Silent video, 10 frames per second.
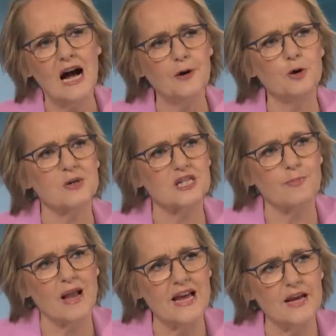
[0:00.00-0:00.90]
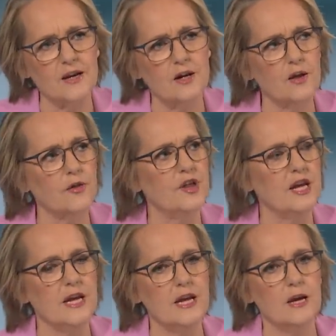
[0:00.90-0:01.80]
How do you explain
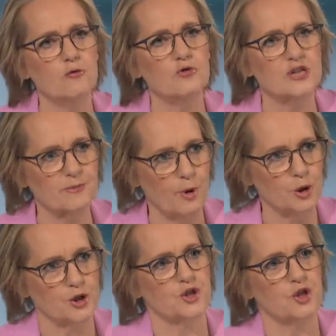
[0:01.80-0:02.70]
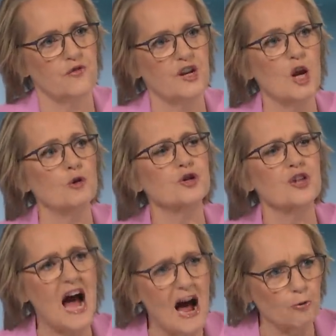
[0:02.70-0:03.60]
the response to the video, to
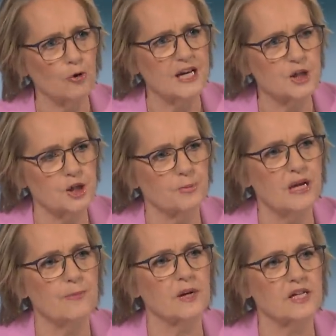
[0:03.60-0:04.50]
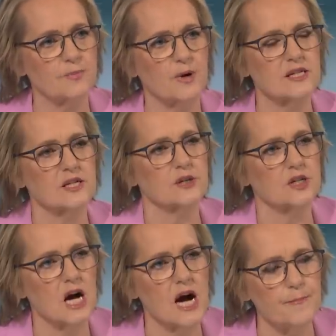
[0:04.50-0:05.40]
the outrage that people expressed at the
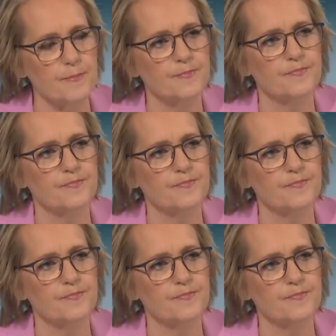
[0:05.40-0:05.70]
time?